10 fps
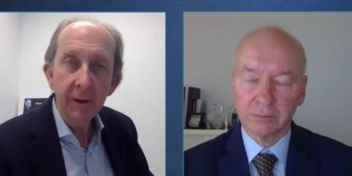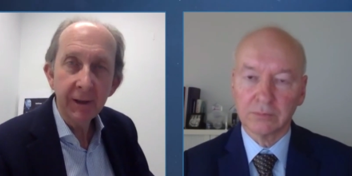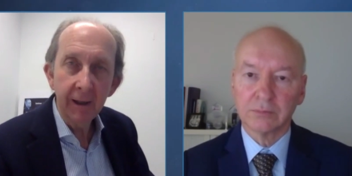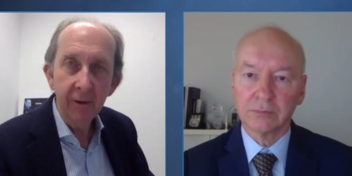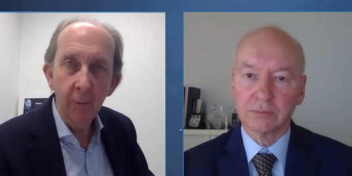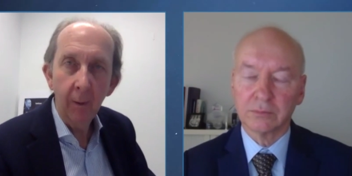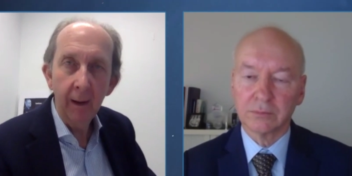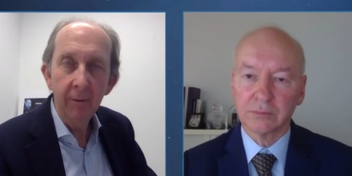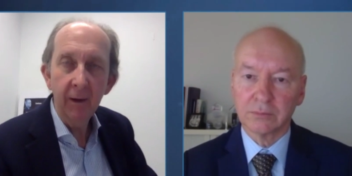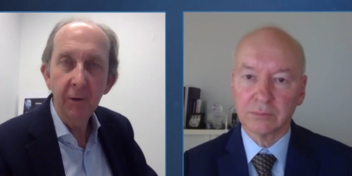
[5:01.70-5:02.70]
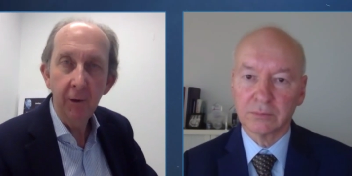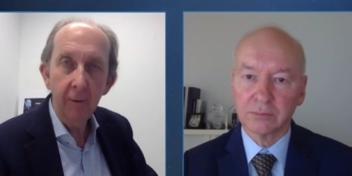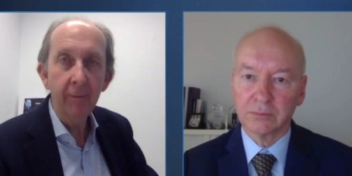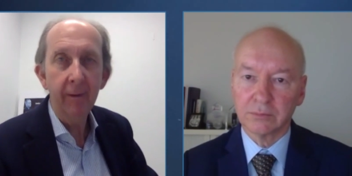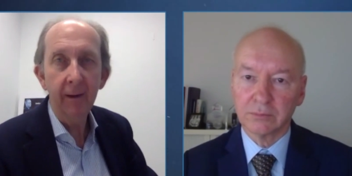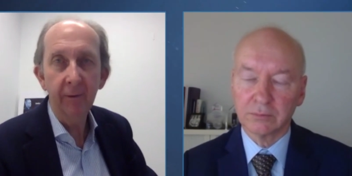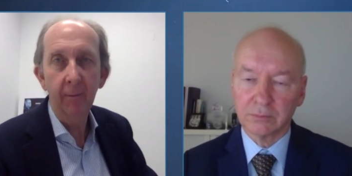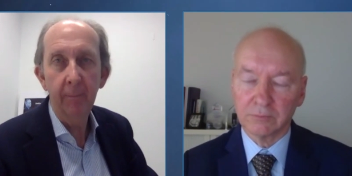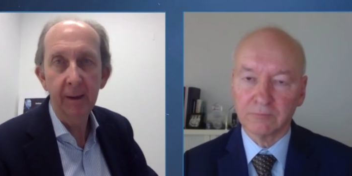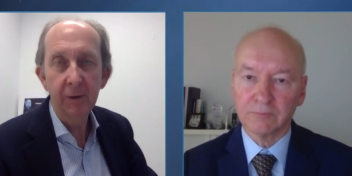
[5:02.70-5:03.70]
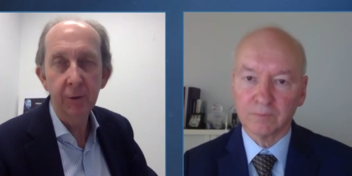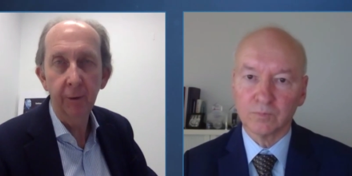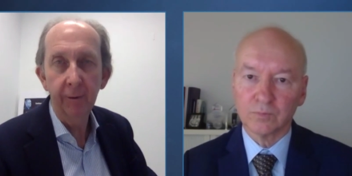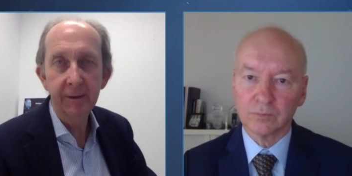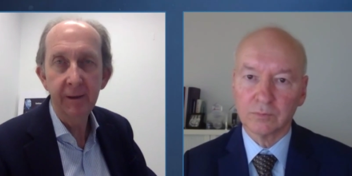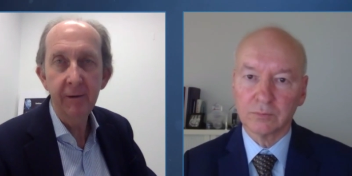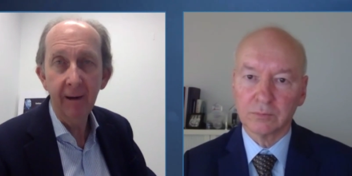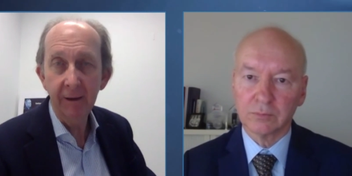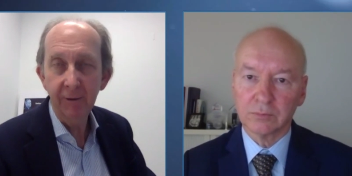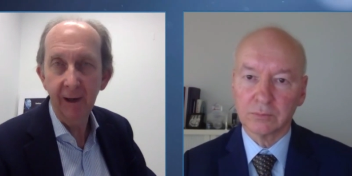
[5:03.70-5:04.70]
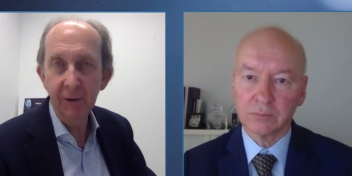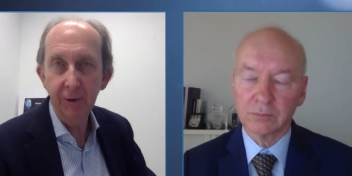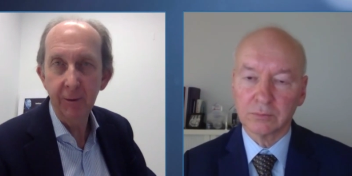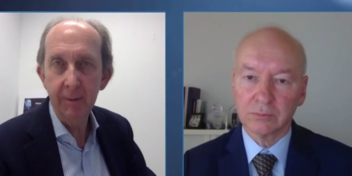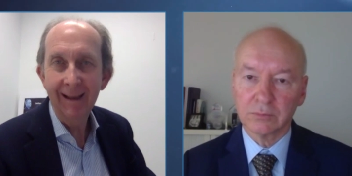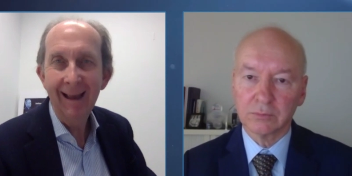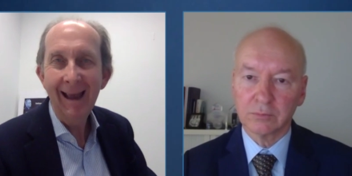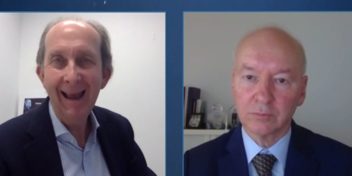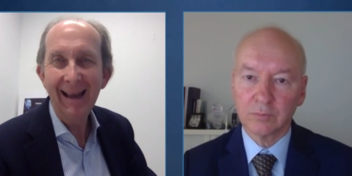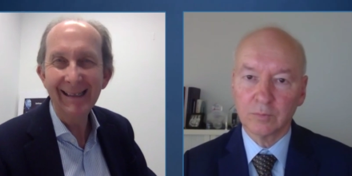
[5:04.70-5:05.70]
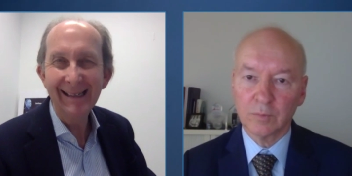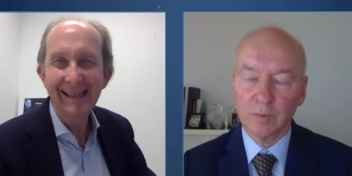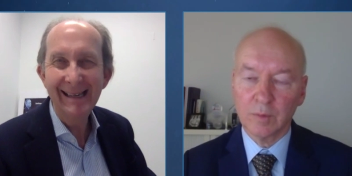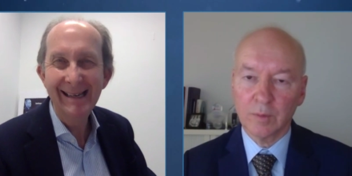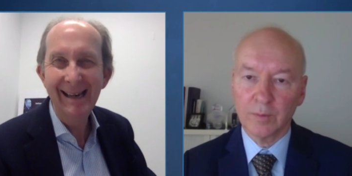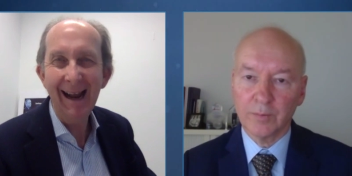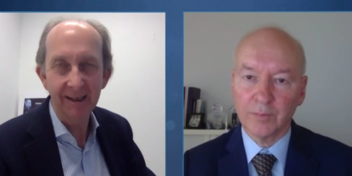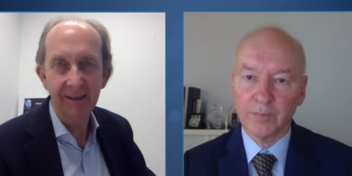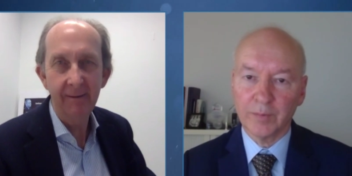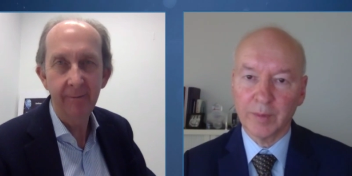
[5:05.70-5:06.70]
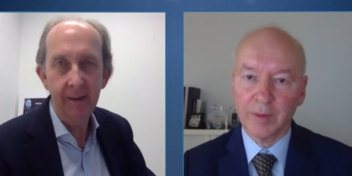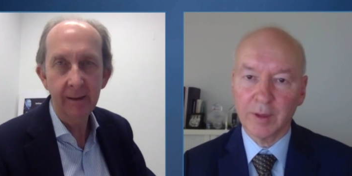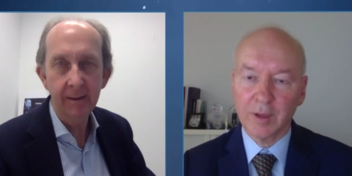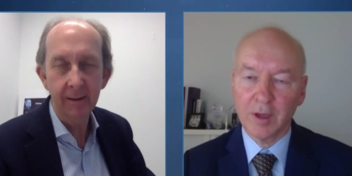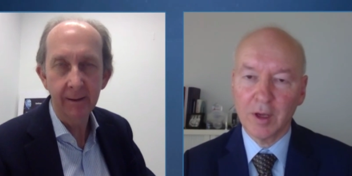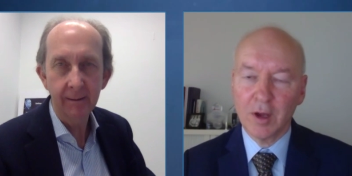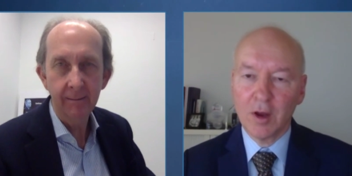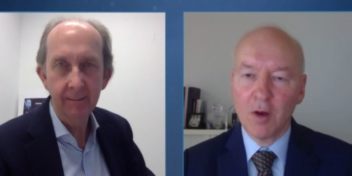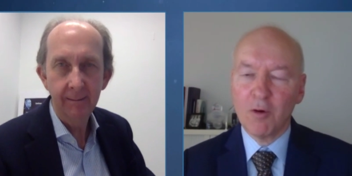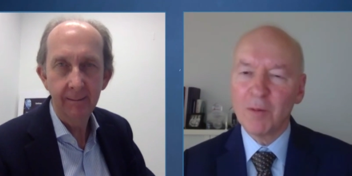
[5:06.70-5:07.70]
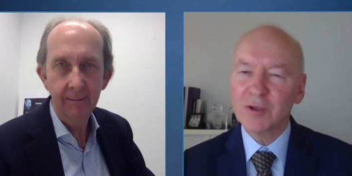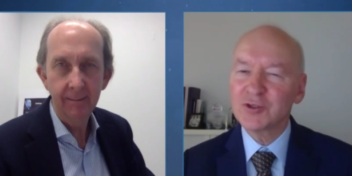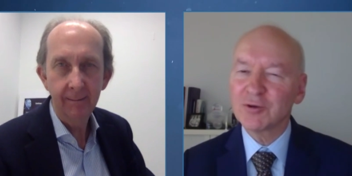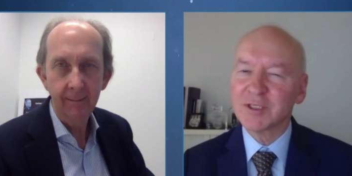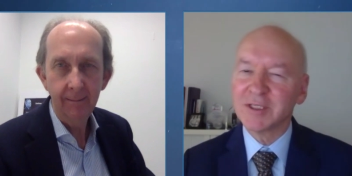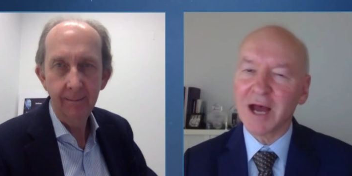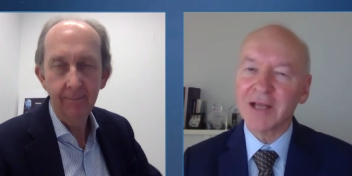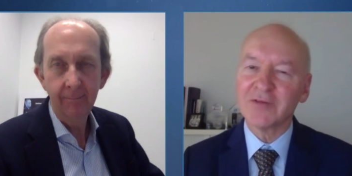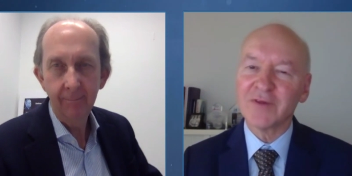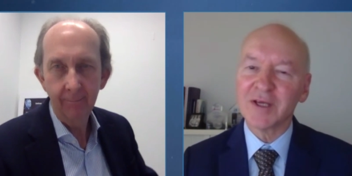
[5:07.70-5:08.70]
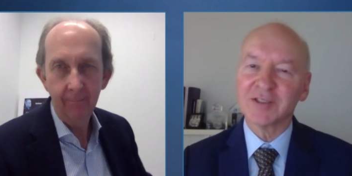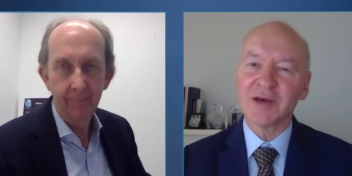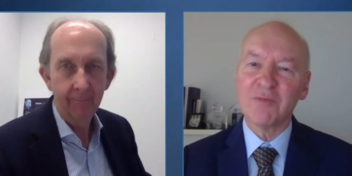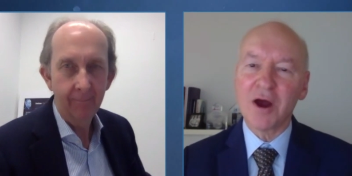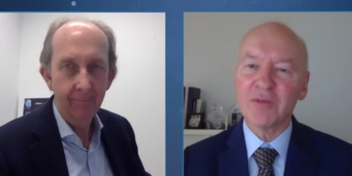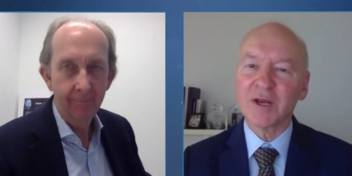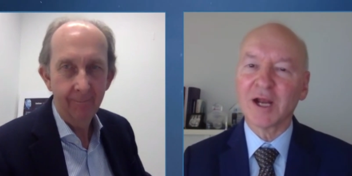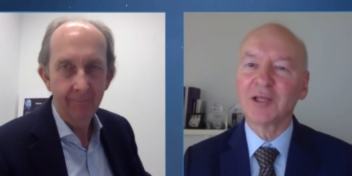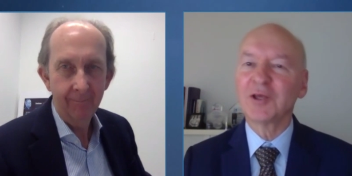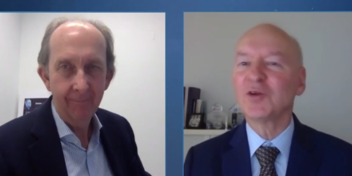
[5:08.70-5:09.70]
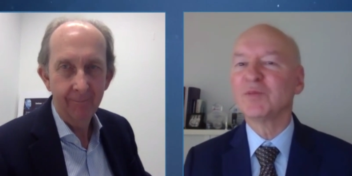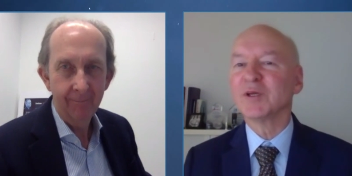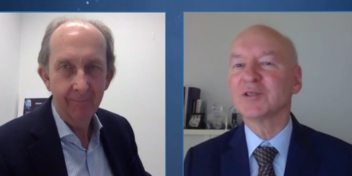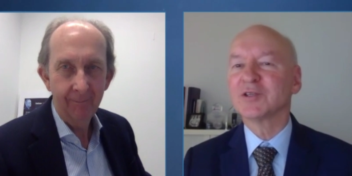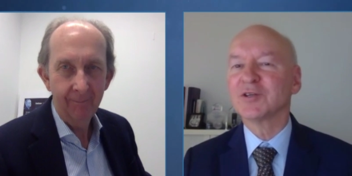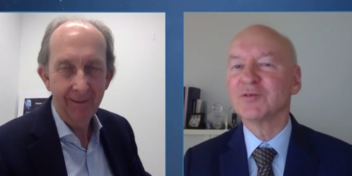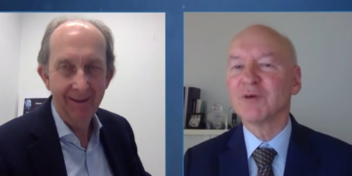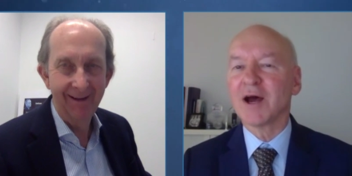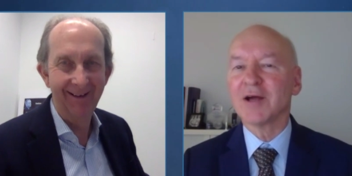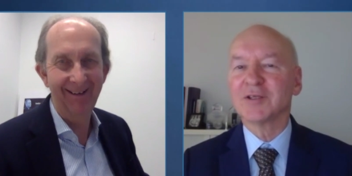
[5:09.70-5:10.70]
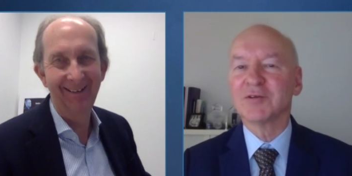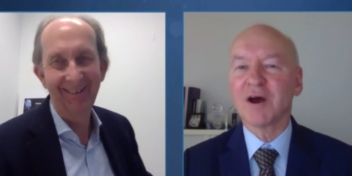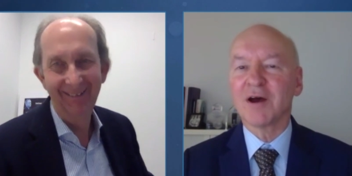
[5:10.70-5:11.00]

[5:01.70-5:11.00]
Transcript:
Speaker 1: let's go to the one that you think is a big story is that you reckon Transurban has dudded investors.
Speaker 2: Well, I'm not sure it's data investors. That might have been a little bit too, uh,